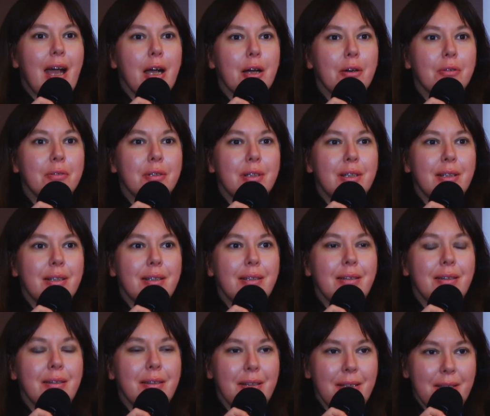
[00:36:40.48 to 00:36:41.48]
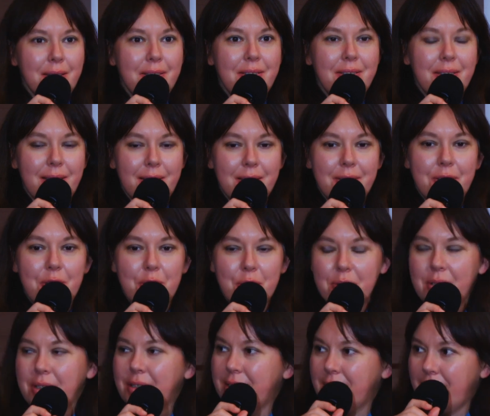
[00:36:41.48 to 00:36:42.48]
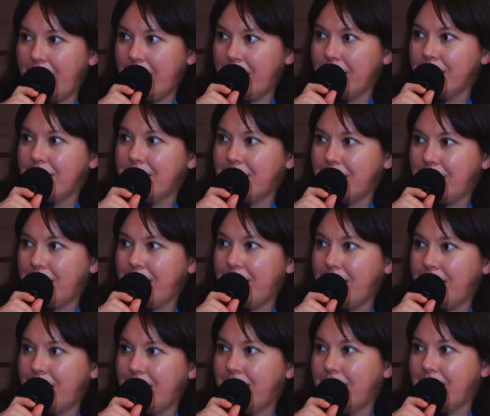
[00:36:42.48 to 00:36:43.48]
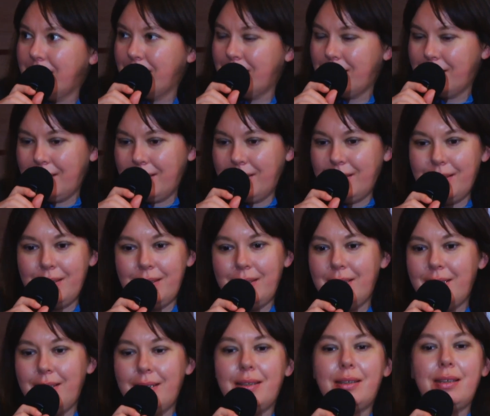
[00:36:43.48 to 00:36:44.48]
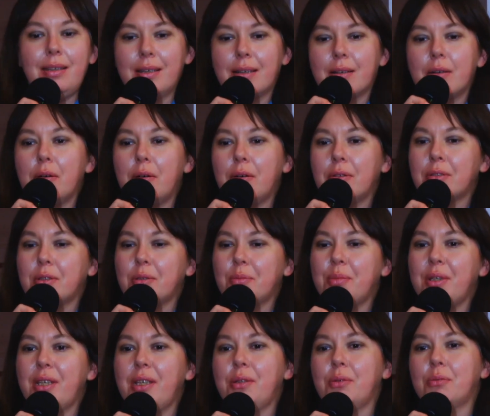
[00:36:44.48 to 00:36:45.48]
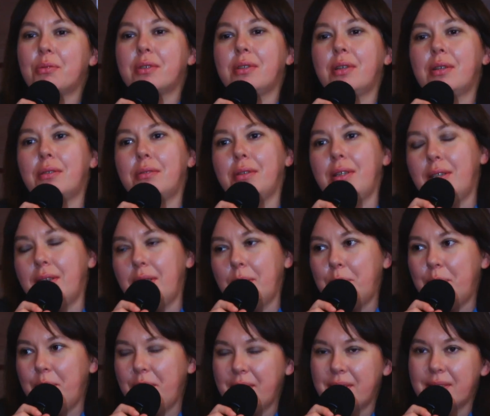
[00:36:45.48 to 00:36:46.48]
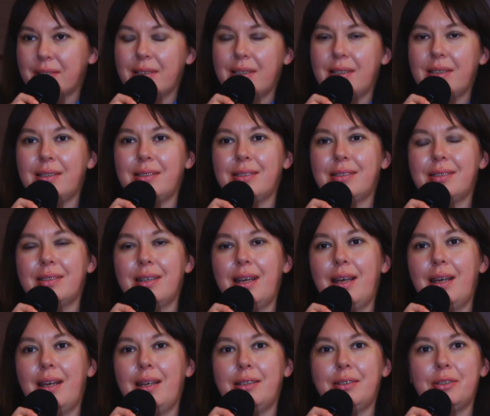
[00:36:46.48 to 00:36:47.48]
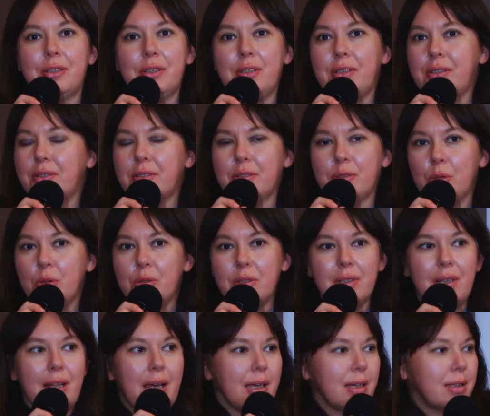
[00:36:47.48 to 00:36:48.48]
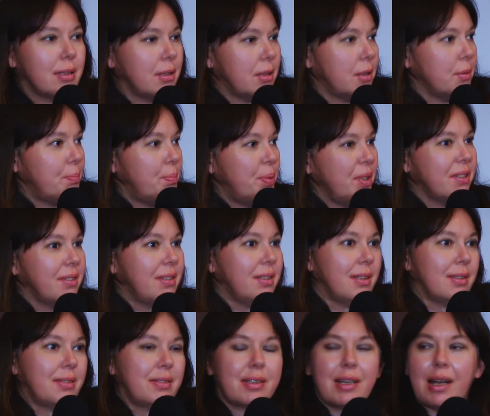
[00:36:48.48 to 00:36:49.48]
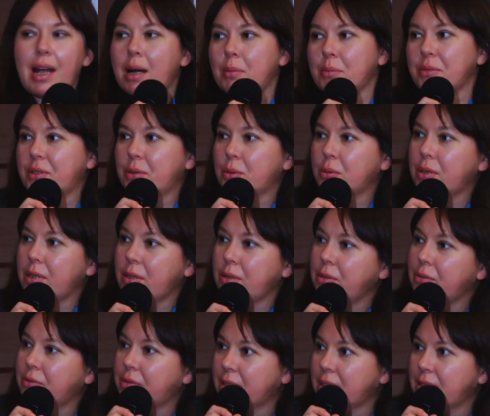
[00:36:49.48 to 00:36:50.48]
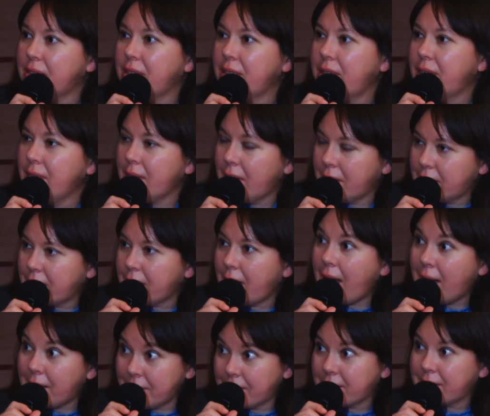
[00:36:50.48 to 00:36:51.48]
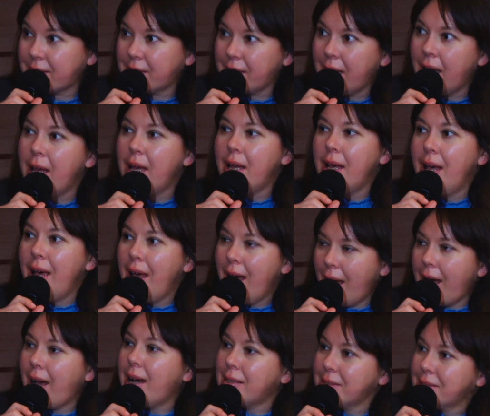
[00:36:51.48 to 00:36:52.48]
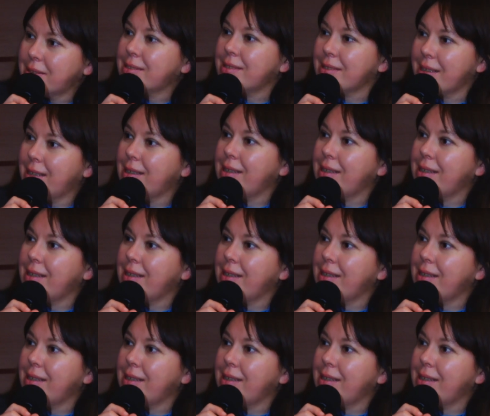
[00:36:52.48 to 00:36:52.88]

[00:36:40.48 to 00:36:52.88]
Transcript: our research results in the economy, you know, in the business. And it's not like that the business comes to the university and asks us,